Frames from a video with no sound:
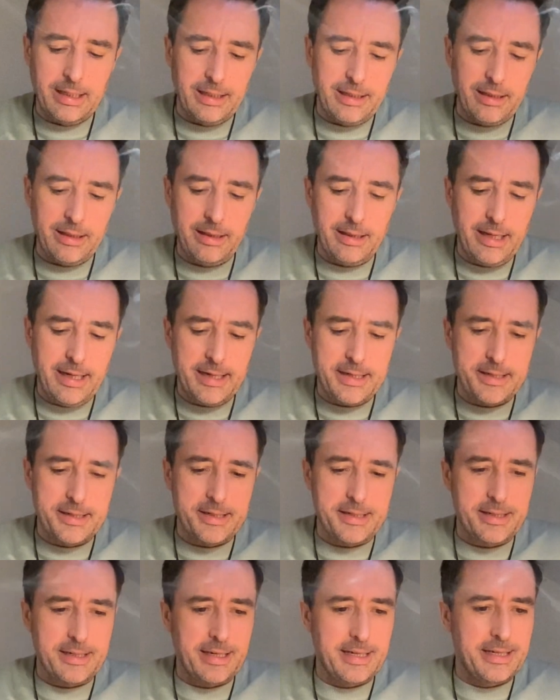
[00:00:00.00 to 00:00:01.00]

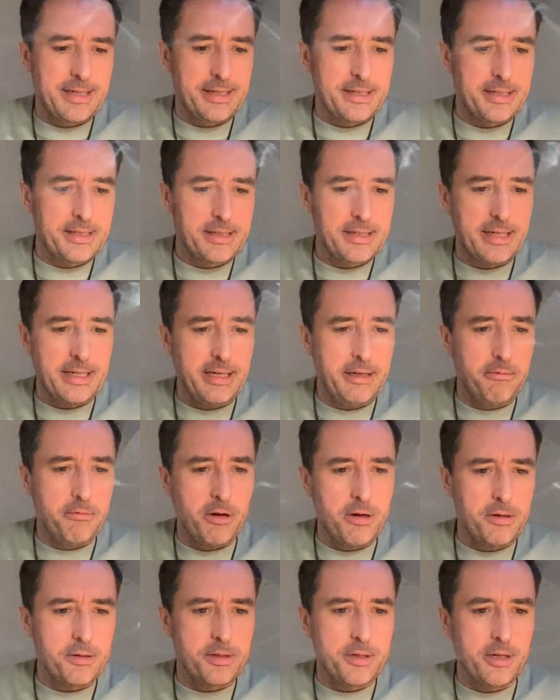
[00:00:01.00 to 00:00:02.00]
let's see
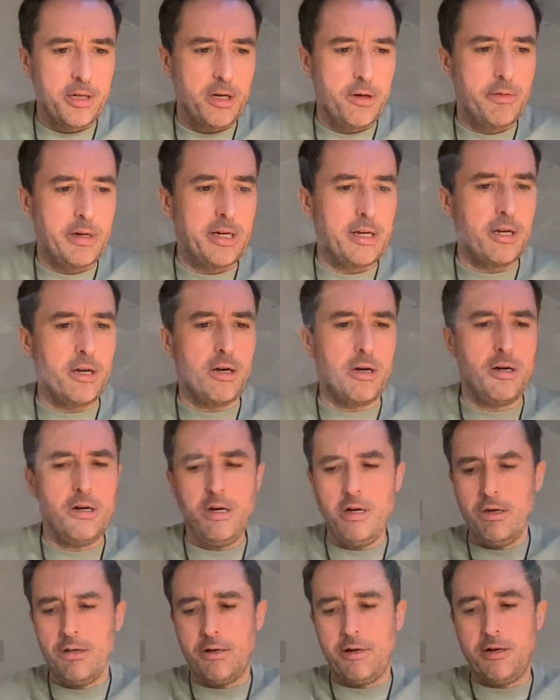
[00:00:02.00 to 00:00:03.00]
what's going
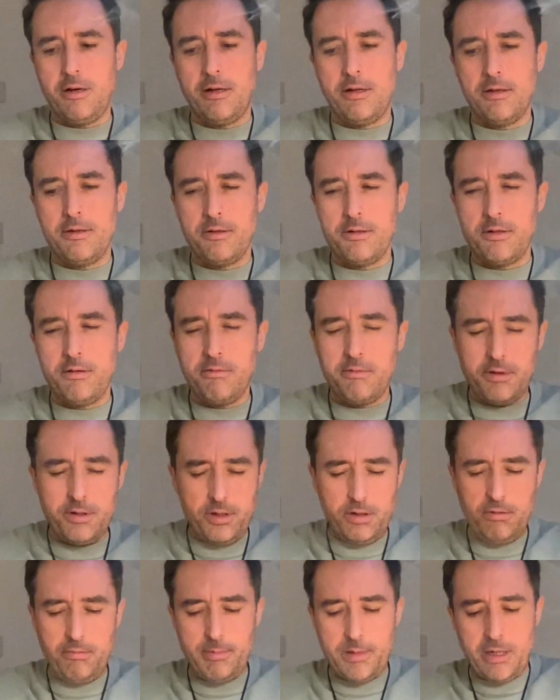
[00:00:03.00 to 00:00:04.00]
on. Let's do
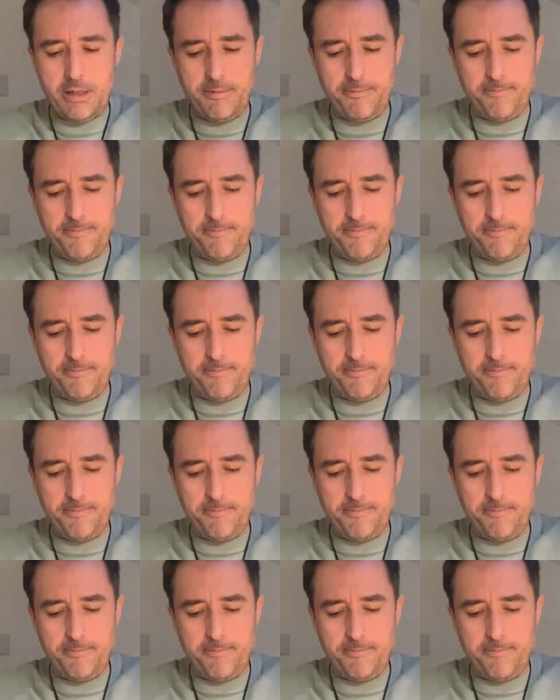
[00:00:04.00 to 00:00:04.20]
two more.